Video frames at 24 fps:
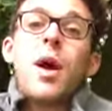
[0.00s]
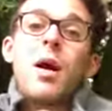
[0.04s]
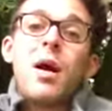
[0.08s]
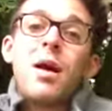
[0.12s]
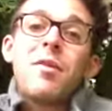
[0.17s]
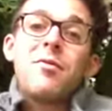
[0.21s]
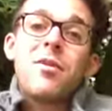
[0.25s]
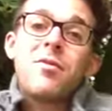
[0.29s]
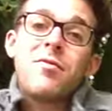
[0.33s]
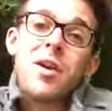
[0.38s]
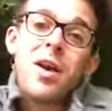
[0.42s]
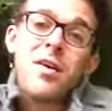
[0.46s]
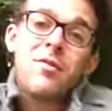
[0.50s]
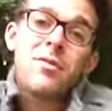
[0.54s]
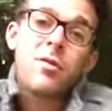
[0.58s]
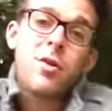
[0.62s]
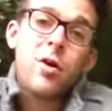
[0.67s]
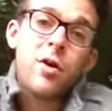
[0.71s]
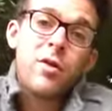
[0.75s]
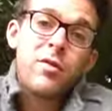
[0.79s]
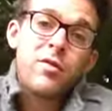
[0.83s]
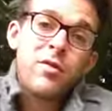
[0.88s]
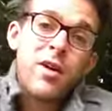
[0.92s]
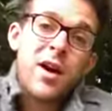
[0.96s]
However, if you haven't
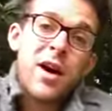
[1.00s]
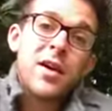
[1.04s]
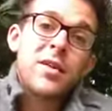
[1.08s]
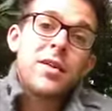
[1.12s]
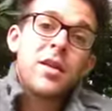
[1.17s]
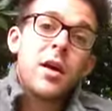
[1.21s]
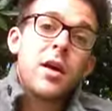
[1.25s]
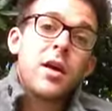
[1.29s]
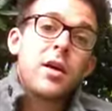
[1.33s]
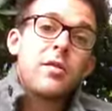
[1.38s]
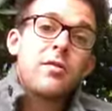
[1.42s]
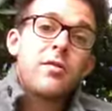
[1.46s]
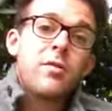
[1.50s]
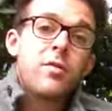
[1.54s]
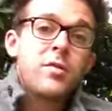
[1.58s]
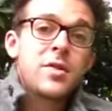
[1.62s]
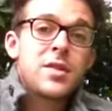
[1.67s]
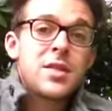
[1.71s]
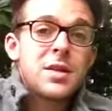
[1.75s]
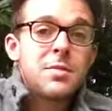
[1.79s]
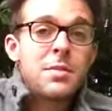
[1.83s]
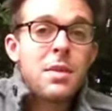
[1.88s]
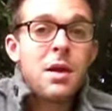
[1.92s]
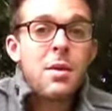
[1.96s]
got a father,
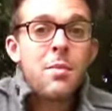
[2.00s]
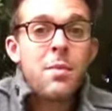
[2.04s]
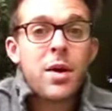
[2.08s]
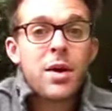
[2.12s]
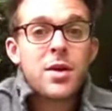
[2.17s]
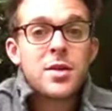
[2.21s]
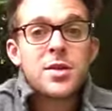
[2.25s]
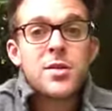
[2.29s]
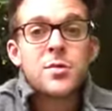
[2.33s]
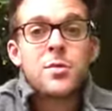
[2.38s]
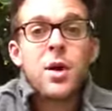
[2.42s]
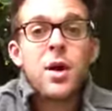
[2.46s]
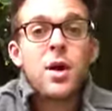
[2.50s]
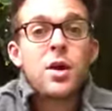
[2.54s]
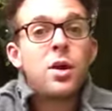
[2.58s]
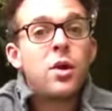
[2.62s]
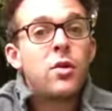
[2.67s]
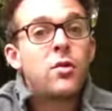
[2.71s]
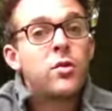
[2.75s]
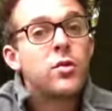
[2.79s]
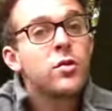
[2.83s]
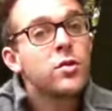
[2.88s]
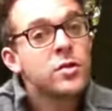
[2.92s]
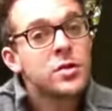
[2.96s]
unfortunately may have passed away, you
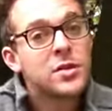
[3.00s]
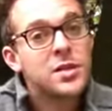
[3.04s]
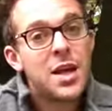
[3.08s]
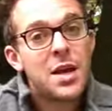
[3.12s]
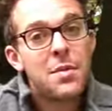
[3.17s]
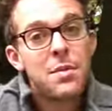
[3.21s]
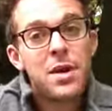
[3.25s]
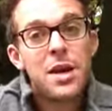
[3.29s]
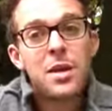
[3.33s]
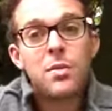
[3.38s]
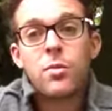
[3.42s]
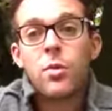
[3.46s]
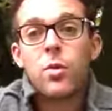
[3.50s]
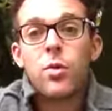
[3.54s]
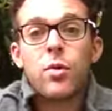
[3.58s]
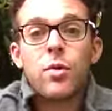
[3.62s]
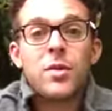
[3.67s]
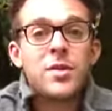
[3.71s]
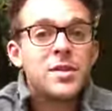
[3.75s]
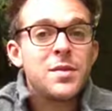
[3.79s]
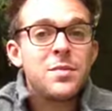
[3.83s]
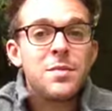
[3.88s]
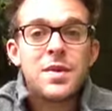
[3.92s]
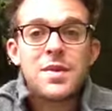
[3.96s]
don't talk to him anymore,
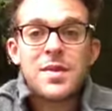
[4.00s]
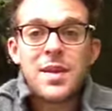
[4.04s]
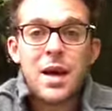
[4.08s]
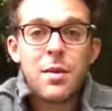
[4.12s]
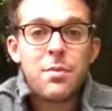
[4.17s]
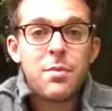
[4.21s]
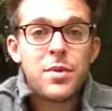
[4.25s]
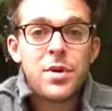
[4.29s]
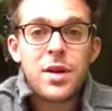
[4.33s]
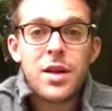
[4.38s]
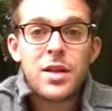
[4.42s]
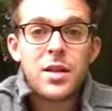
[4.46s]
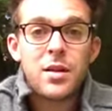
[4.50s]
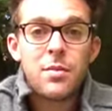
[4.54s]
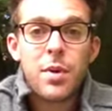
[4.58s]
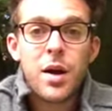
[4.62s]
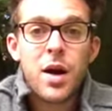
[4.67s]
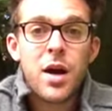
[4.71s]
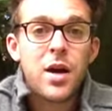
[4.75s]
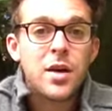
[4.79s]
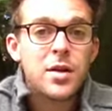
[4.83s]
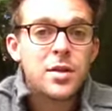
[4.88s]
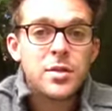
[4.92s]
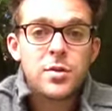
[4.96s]
or something's happened in the
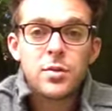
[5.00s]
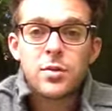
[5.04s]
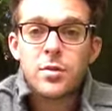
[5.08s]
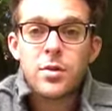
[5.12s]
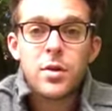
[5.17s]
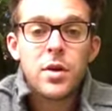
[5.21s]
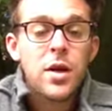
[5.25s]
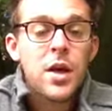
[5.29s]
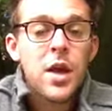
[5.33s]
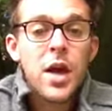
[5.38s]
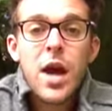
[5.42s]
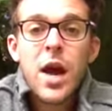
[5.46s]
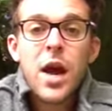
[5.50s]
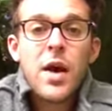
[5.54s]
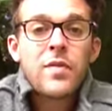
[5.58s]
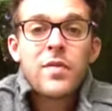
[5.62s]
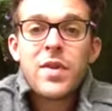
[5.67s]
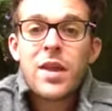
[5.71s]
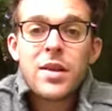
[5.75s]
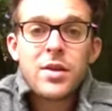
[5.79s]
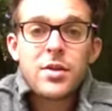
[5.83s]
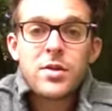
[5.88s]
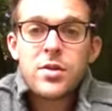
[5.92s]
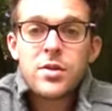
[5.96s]
past, or
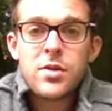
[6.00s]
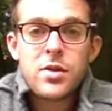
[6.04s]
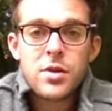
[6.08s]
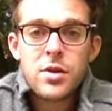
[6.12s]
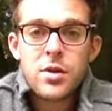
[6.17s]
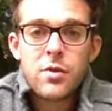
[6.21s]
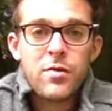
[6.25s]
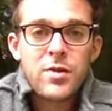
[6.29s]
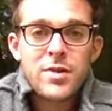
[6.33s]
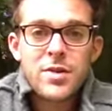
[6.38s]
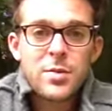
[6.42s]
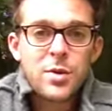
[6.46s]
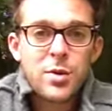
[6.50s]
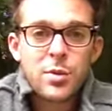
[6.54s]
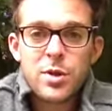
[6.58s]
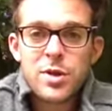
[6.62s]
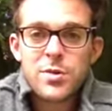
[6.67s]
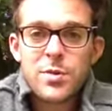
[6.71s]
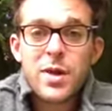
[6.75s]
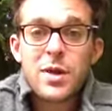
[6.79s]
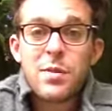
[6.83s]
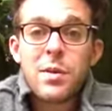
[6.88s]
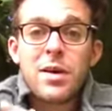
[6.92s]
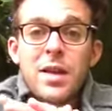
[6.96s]
then obviously we don't
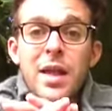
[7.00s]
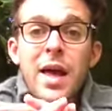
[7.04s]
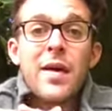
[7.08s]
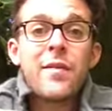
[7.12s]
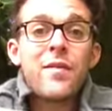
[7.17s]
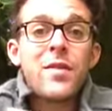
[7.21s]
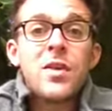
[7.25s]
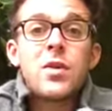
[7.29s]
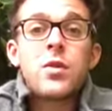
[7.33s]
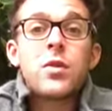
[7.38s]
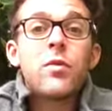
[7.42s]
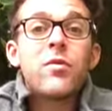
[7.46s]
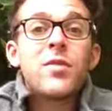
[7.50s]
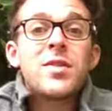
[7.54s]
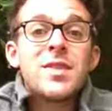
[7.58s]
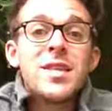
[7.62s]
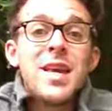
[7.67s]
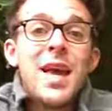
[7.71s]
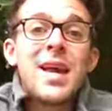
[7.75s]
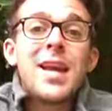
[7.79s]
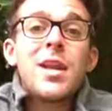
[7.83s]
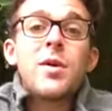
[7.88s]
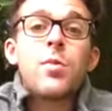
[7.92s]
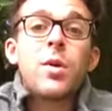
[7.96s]
want to speak about that, then
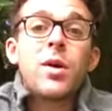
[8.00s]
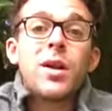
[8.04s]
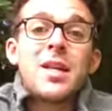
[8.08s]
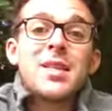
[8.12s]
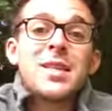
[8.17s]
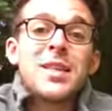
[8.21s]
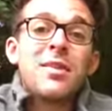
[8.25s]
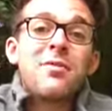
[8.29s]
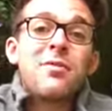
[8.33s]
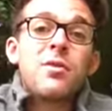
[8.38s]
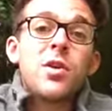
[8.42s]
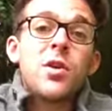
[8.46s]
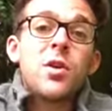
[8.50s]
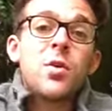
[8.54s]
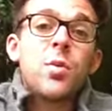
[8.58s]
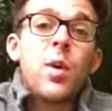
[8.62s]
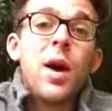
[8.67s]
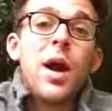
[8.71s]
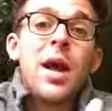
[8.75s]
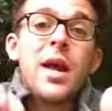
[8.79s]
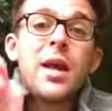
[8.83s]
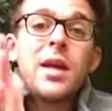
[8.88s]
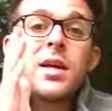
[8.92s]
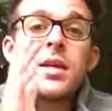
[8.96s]
obviously anyone that's giving you
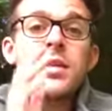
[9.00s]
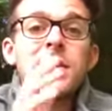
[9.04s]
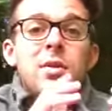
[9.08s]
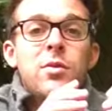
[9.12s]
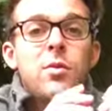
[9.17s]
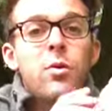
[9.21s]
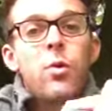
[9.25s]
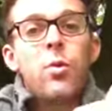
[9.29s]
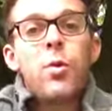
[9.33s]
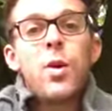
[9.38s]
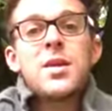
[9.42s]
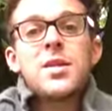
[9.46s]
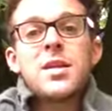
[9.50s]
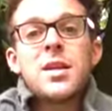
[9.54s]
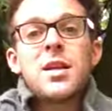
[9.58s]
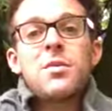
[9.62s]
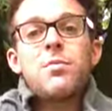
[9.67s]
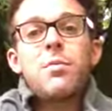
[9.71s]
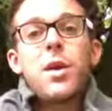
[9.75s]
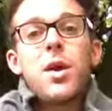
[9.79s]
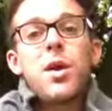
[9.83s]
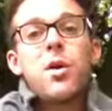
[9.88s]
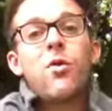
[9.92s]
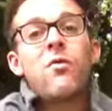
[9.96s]
away is always going to
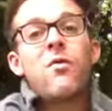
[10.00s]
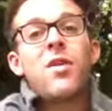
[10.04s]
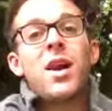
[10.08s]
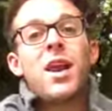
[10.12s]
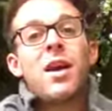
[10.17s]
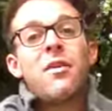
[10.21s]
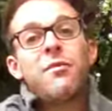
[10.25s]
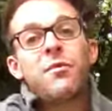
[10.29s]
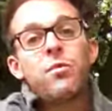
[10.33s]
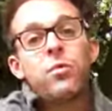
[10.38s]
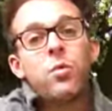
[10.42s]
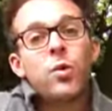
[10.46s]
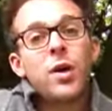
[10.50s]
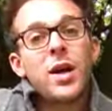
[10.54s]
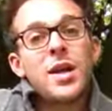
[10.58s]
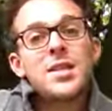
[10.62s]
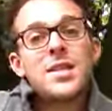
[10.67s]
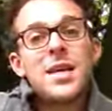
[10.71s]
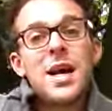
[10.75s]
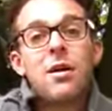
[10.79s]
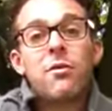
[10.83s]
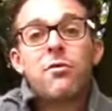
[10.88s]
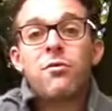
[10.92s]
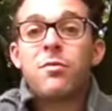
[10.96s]
be on the left, walking
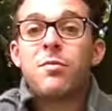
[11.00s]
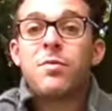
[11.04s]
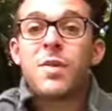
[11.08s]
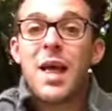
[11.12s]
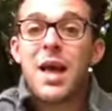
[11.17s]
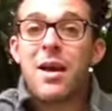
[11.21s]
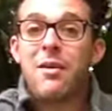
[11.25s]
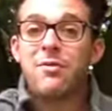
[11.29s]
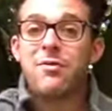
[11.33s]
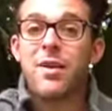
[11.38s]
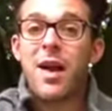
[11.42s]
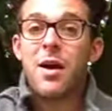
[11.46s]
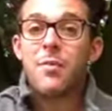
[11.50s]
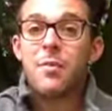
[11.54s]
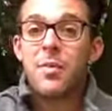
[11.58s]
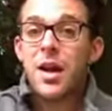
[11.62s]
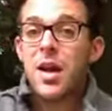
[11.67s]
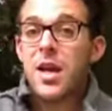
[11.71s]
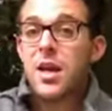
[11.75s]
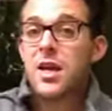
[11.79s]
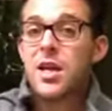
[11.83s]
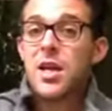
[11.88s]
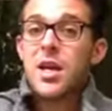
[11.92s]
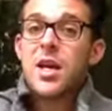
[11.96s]
down from their
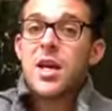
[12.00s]
family.